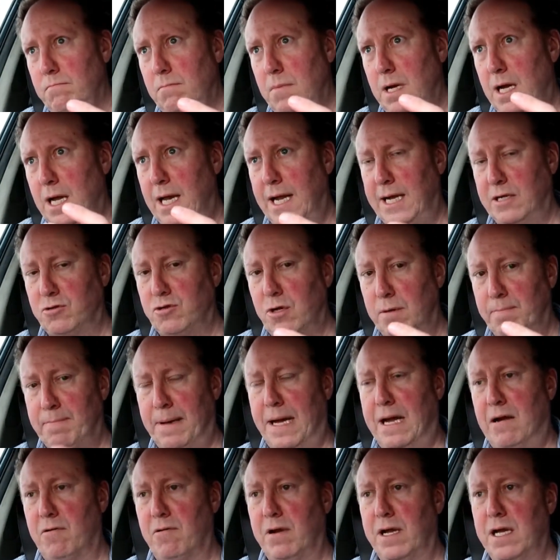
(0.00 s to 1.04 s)
electric
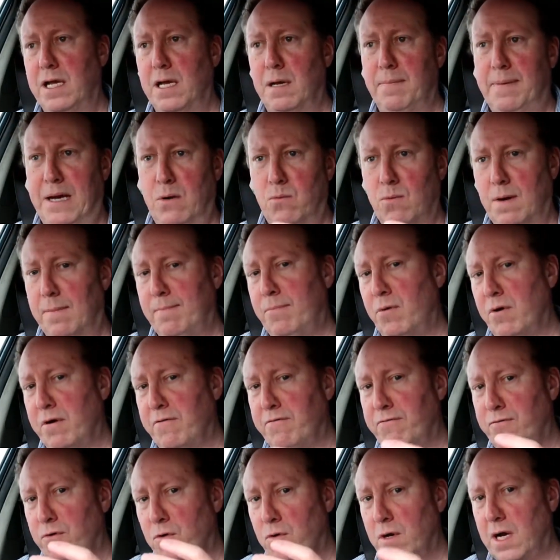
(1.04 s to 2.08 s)
battery, about
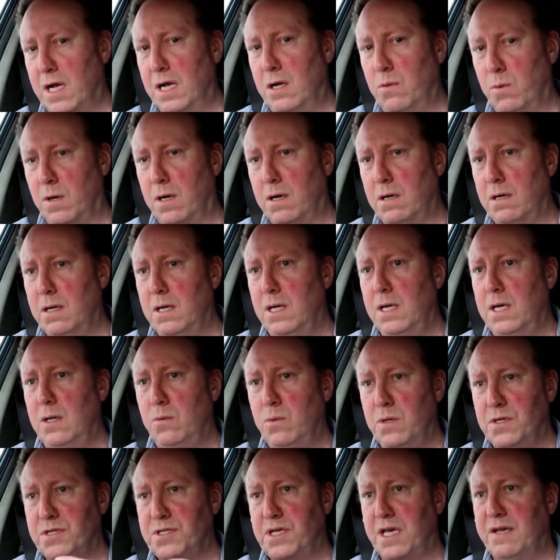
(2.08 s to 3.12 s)
1.4 kilowatt,
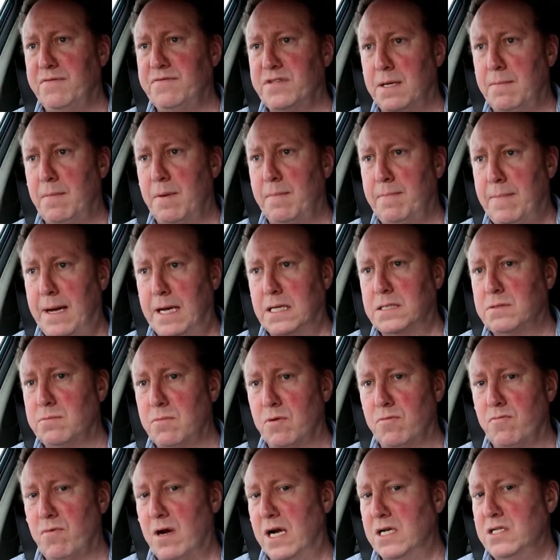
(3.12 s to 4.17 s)
which gives them a
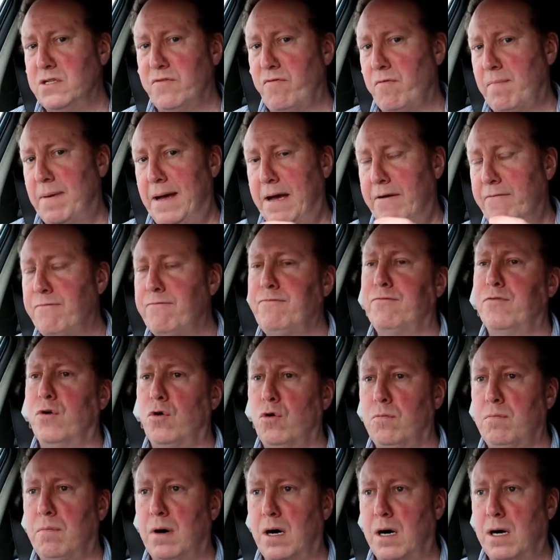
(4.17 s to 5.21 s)
maximum range of about
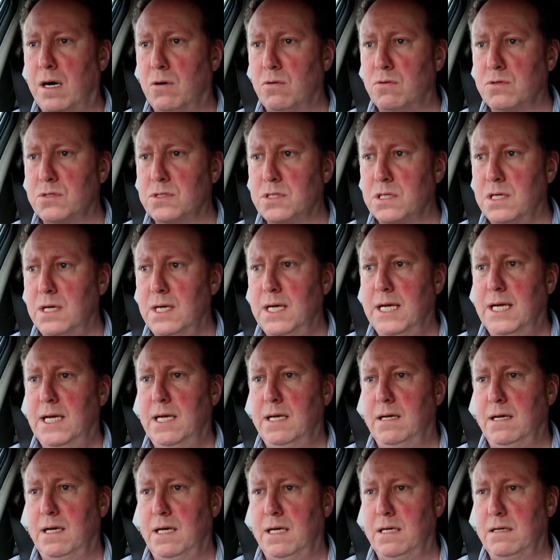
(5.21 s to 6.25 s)
4 miles
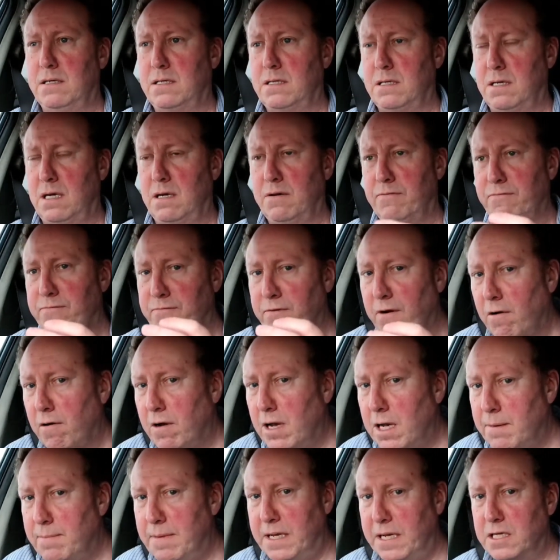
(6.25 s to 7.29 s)
and at very
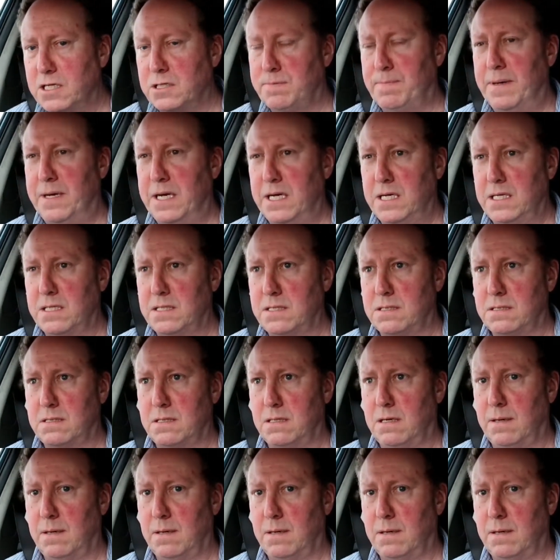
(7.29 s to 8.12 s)
limited speeds.